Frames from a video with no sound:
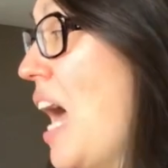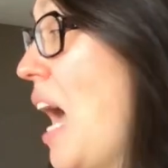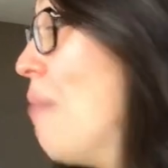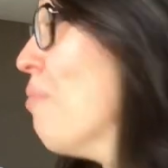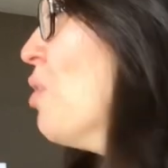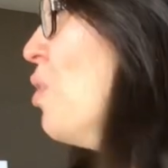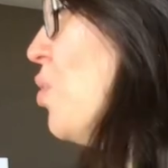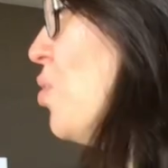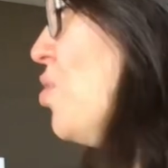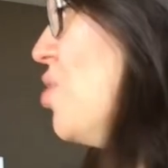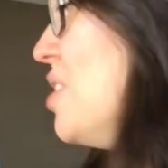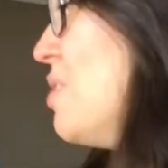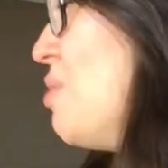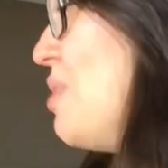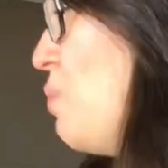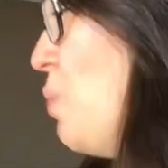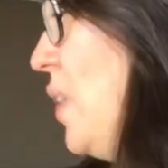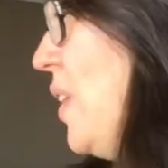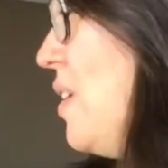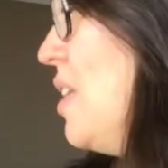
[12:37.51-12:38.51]
i'm going to
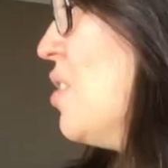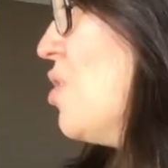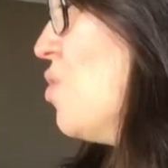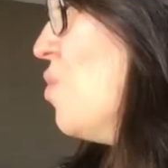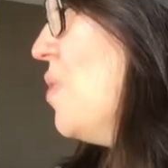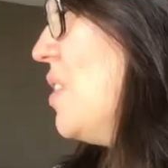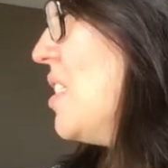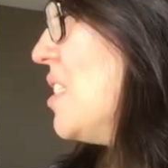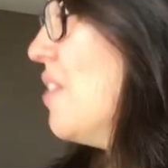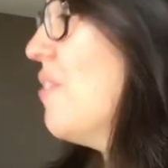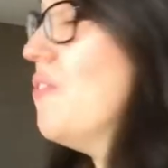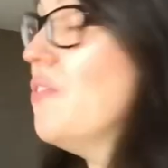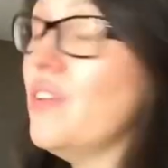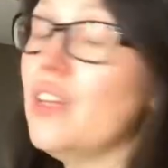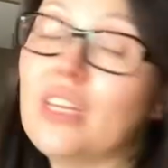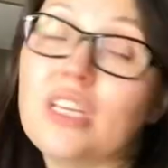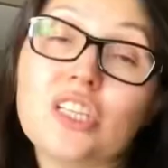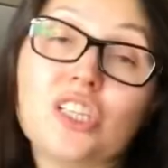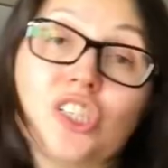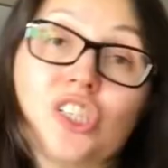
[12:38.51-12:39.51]
as soon as i
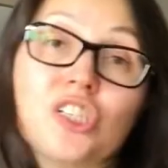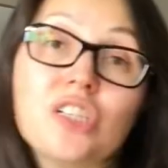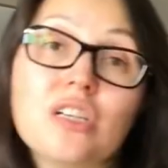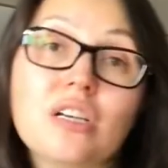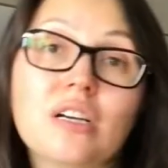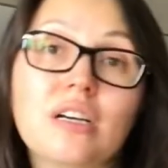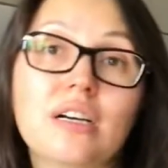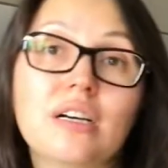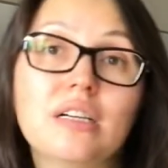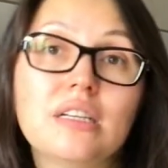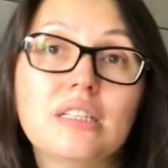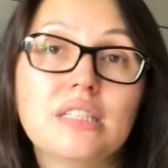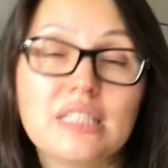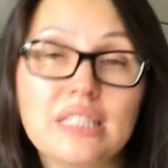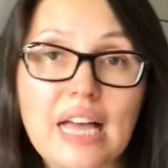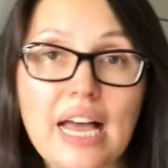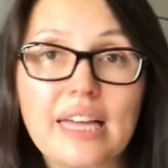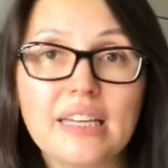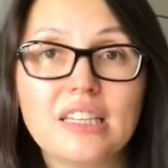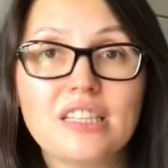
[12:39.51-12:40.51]
finish uh,
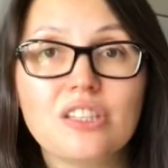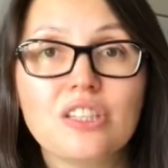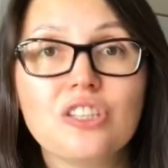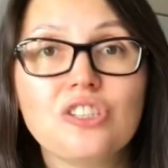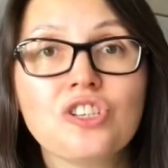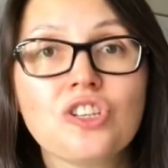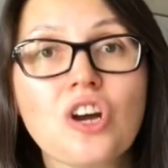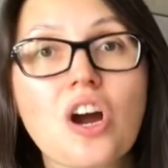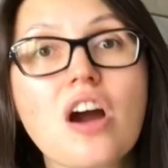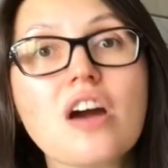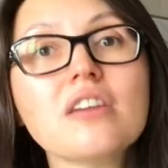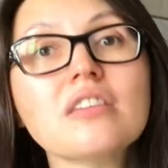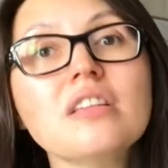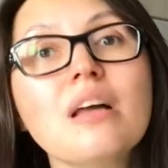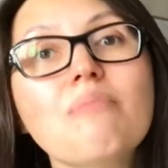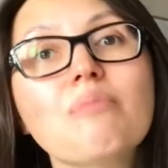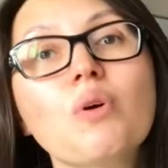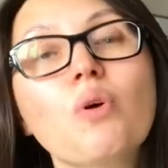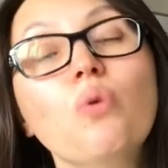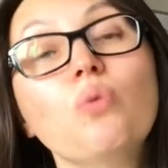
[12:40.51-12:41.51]
designing the chart
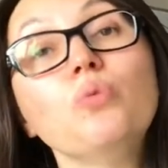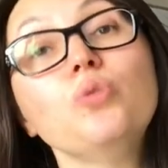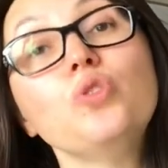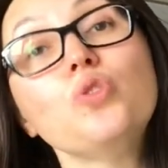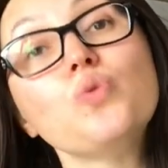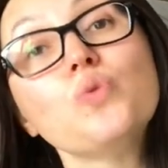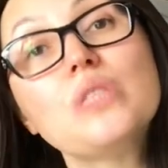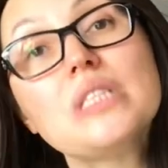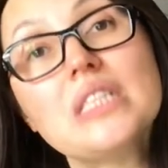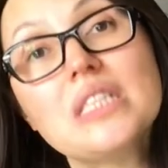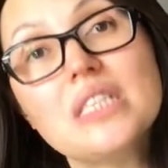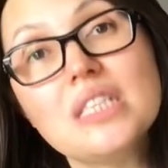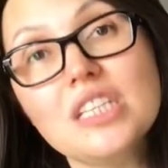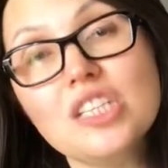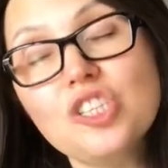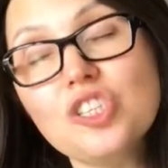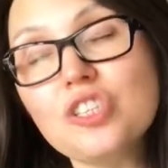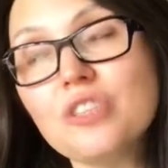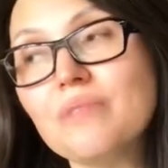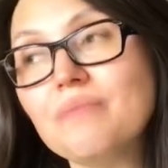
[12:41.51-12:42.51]
i'm going to
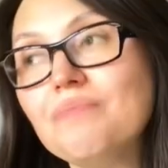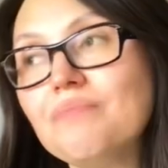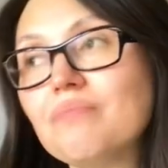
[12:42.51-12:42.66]
stitch